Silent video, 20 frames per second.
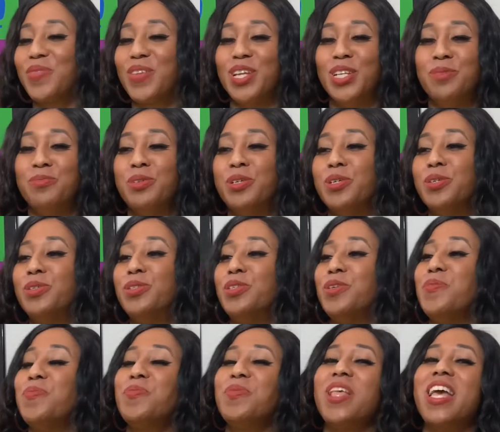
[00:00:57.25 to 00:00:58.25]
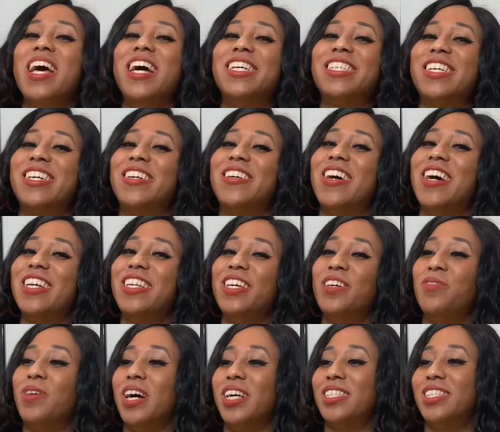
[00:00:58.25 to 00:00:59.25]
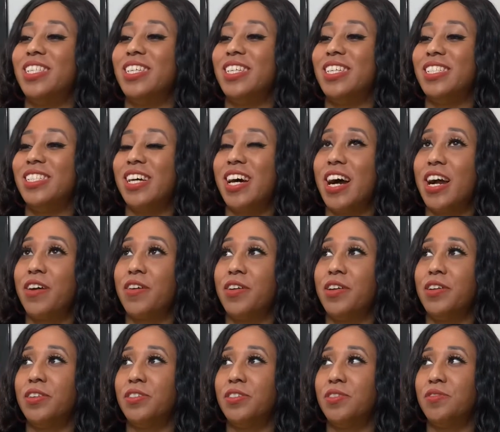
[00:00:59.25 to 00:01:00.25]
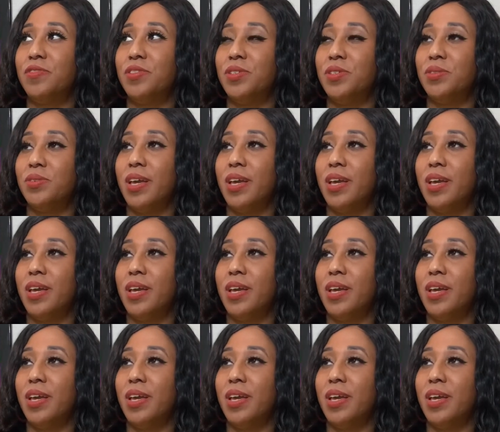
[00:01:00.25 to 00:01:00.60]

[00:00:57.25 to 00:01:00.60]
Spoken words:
Let me go see. So I did watch the entire interview,